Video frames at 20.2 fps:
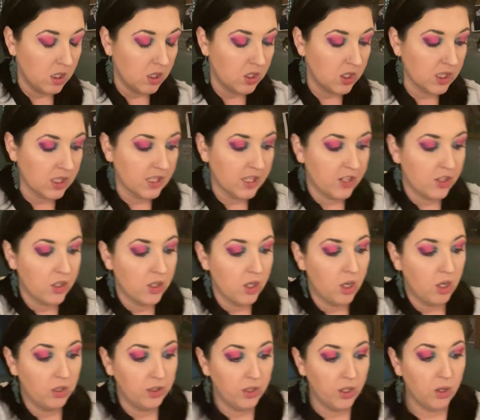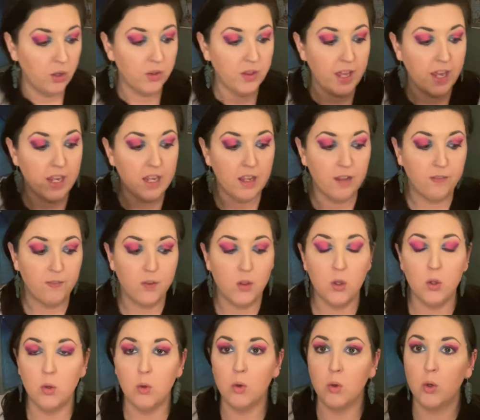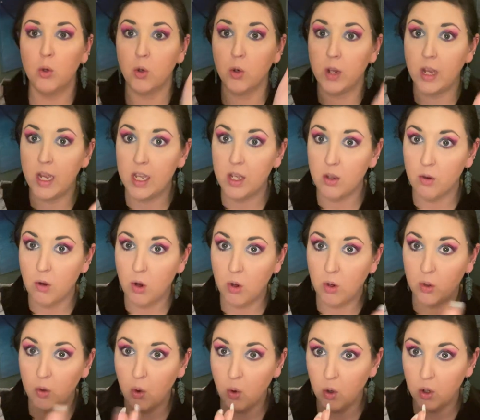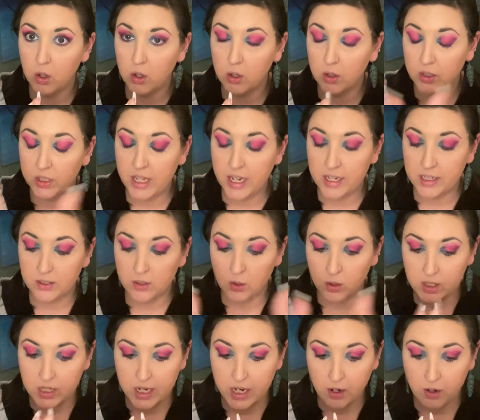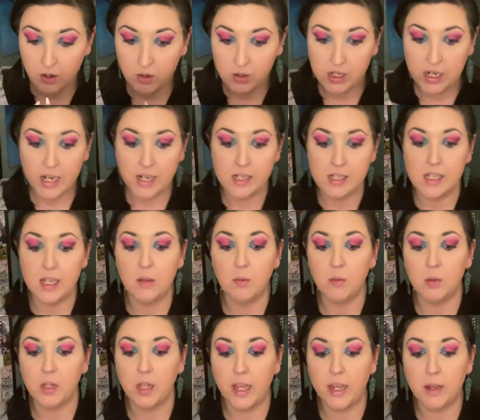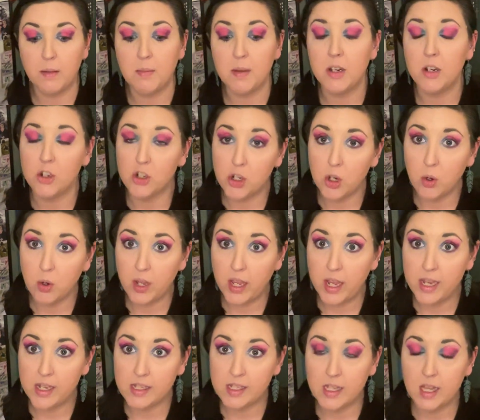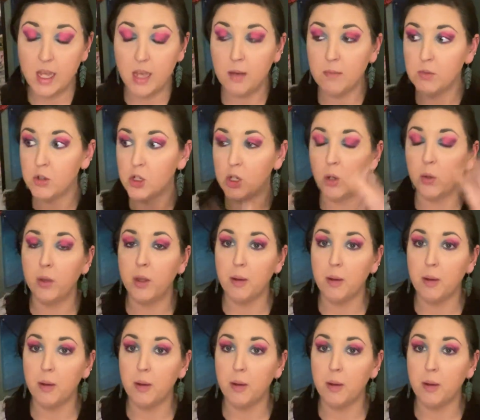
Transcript: just let you all know that if you create your own oracle decks or tarot decks and would like me to showcase them, show